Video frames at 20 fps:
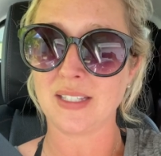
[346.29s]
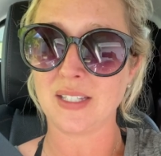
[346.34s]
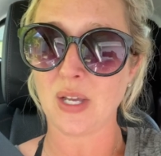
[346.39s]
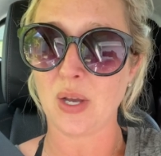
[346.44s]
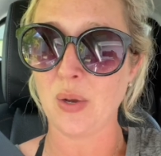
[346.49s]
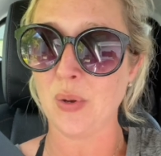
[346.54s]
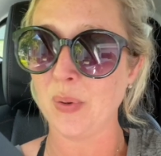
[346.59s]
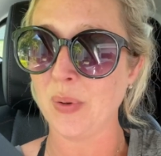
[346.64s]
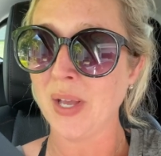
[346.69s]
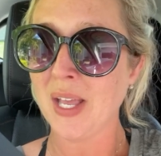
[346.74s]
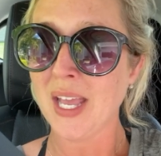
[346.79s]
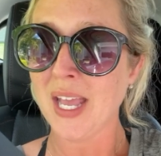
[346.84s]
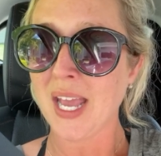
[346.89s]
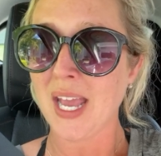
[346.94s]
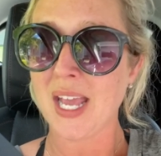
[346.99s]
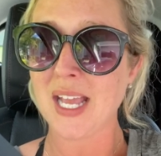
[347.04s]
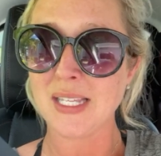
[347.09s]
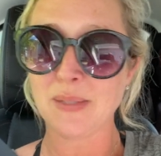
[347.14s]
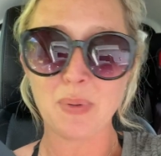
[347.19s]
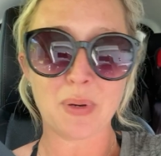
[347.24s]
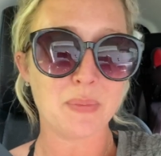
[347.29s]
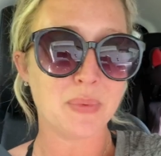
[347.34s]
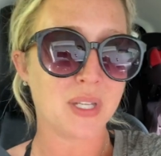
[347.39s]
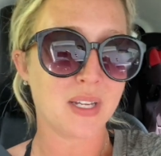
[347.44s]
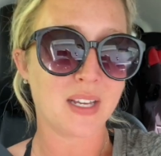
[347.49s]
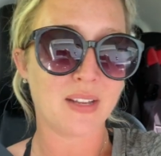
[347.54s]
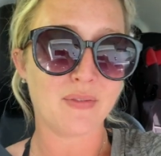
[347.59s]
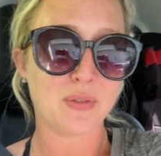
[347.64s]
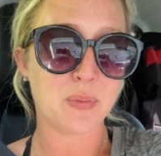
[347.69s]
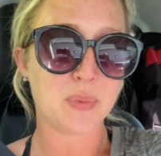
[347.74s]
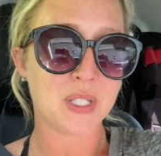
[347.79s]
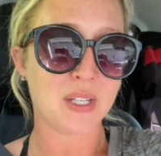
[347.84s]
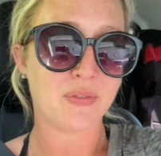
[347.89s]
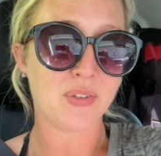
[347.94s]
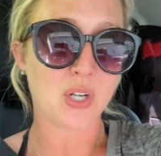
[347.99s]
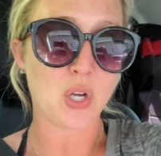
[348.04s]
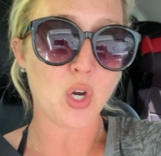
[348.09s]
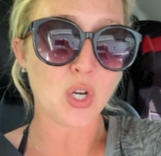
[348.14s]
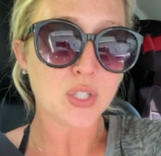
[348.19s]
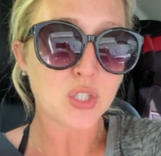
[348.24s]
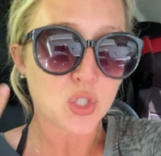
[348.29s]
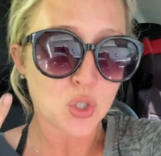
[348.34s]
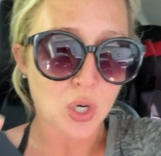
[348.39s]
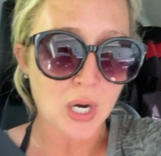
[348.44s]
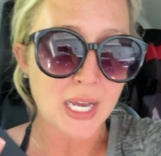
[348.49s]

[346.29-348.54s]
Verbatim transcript: So he's probably gonna give himself an ulcer